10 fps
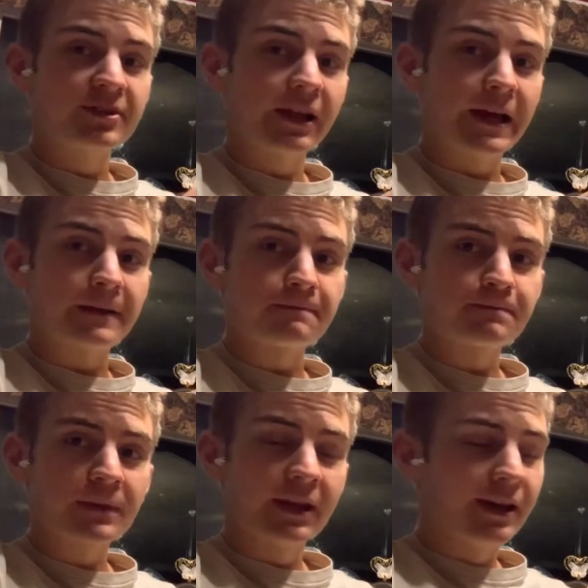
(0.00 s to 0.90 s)
slang.
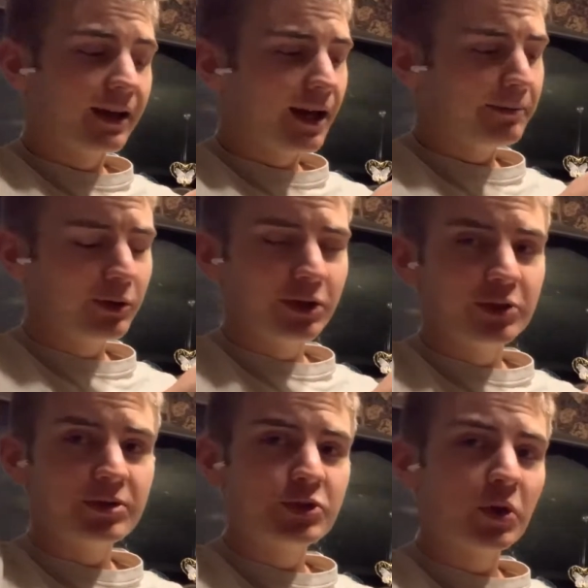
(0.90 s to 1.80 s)
I'm going
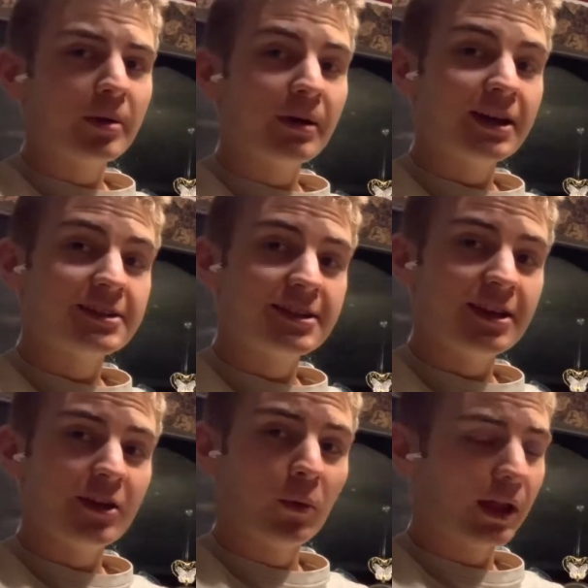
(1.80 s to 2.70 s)
to enjoy my
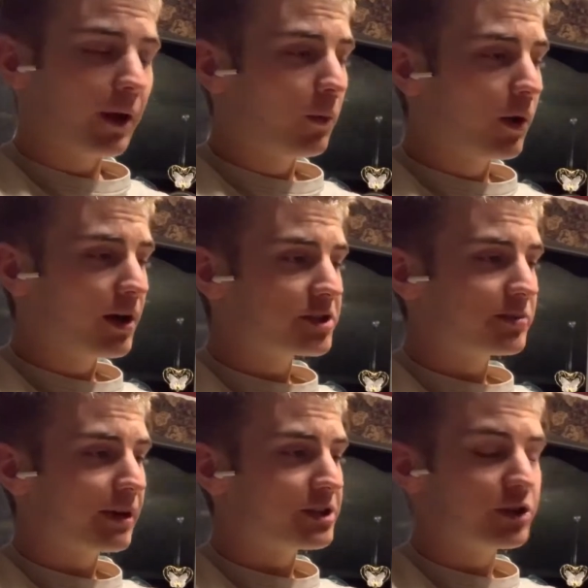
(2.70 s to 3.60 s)
tea while I watch
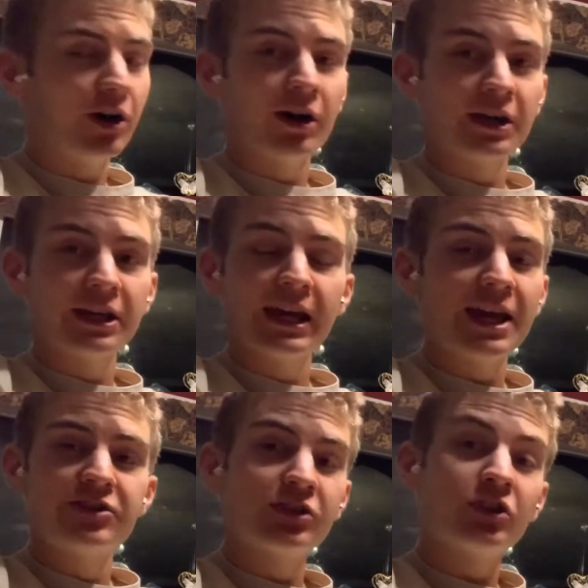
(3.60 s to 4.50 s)
my dog
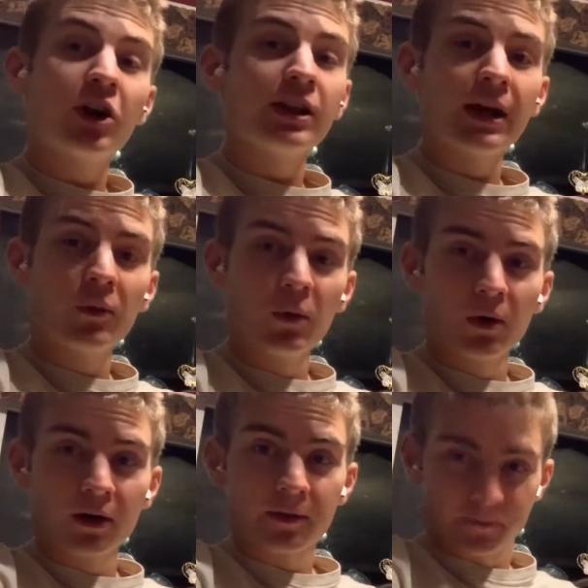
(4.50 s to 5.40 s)
engage in an all-out
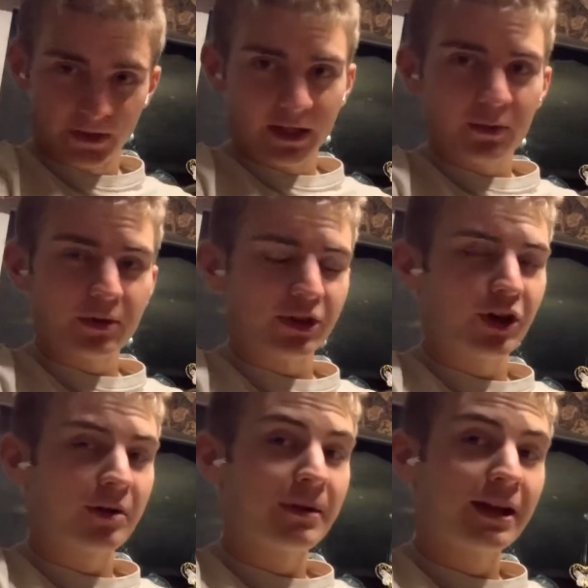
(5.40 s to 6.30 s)
war with the
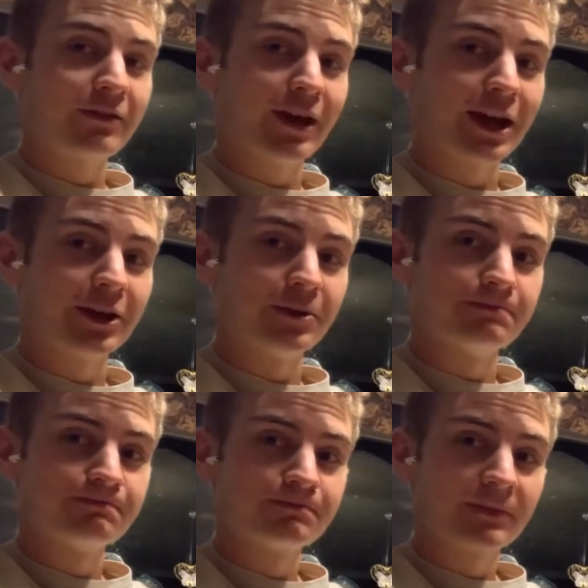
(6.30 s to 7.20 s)
automatic vacuum.
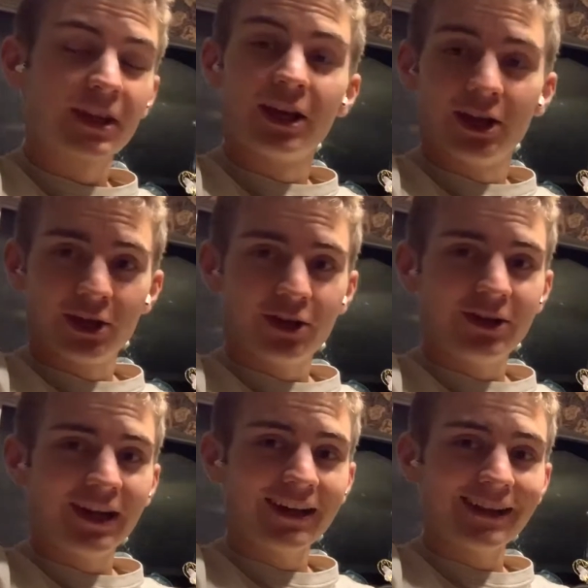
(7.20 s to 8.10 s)

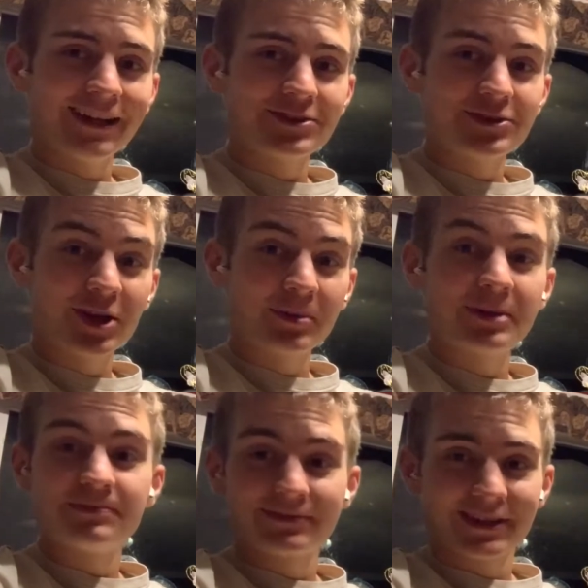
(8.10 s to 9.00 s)
Good night, ladies and
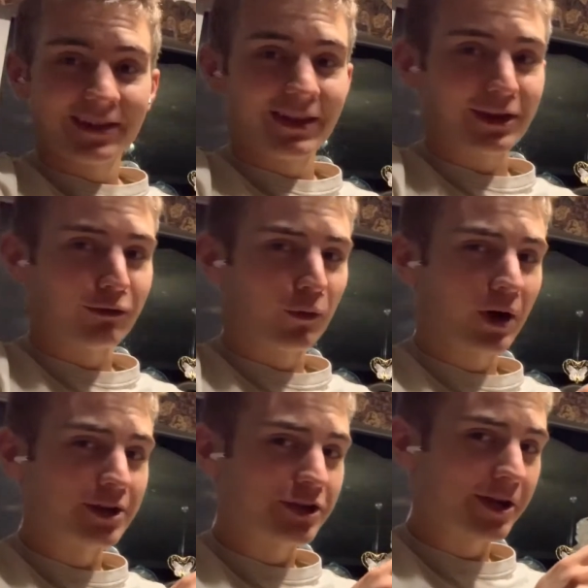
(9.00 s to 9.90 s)
gentlemen, and thanks for
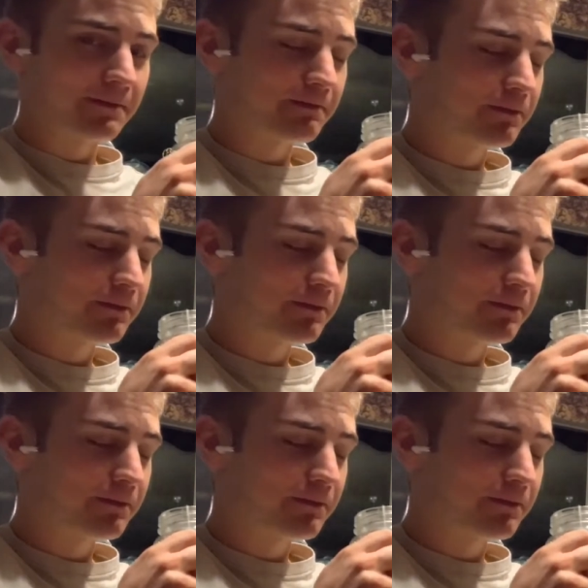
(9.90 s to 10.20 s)
watching.